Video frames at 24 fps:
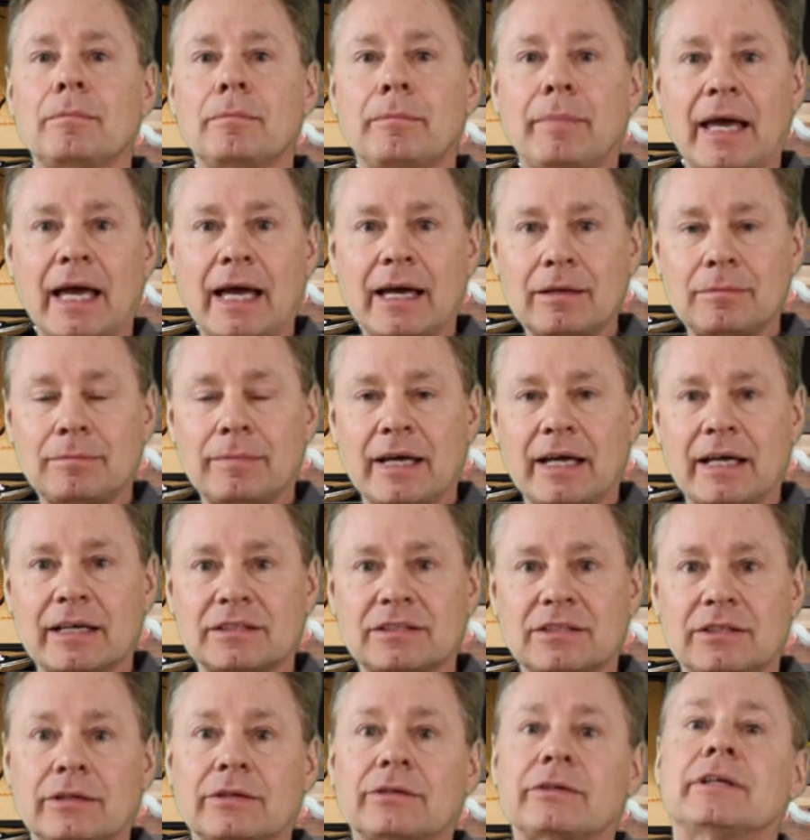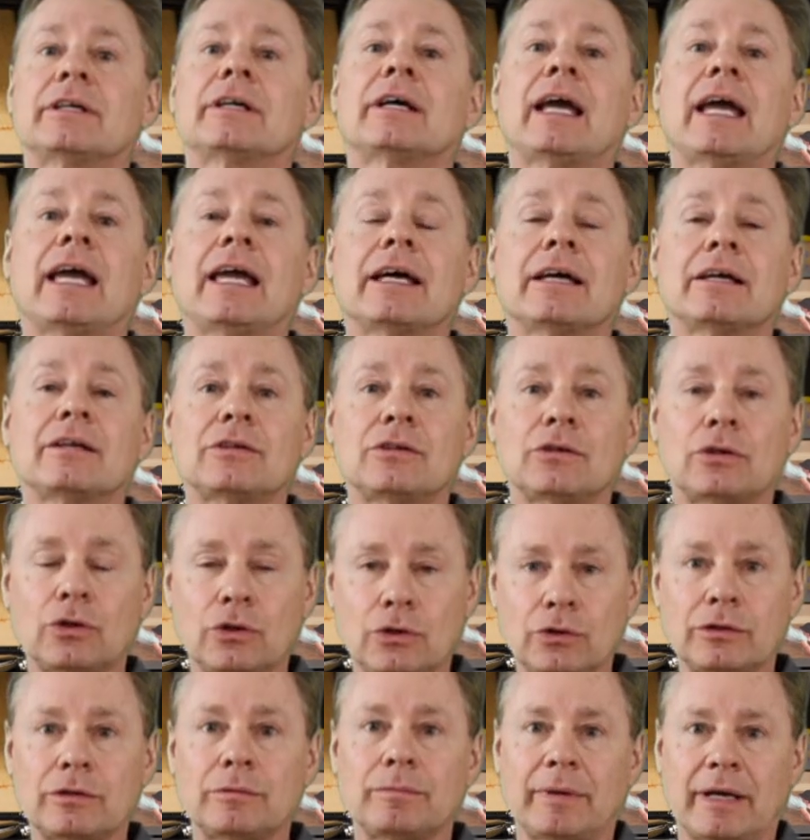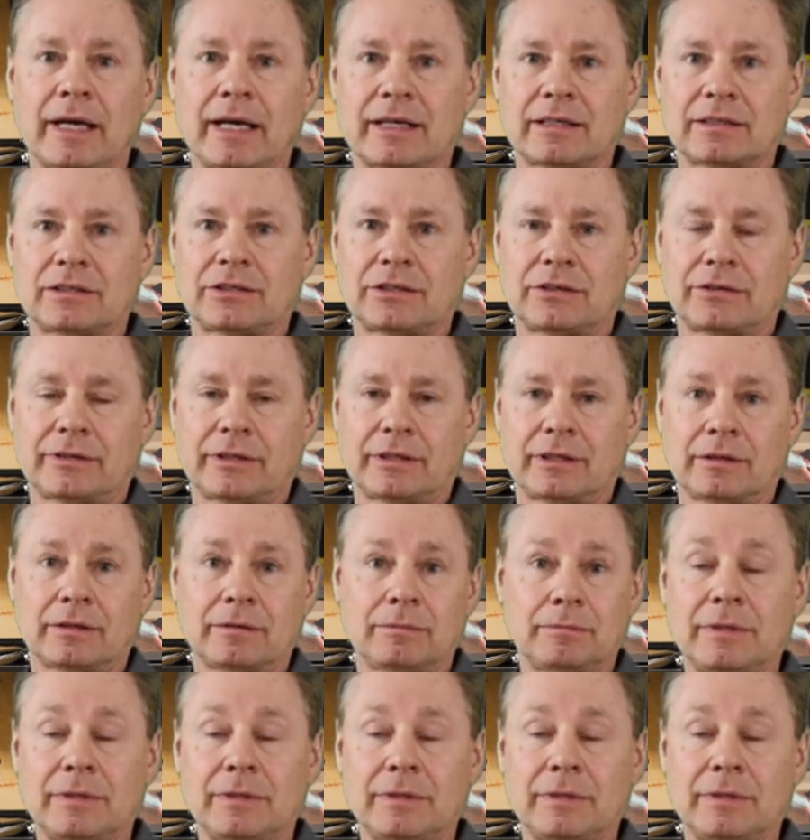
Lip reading: bad bacteria and good bacteria,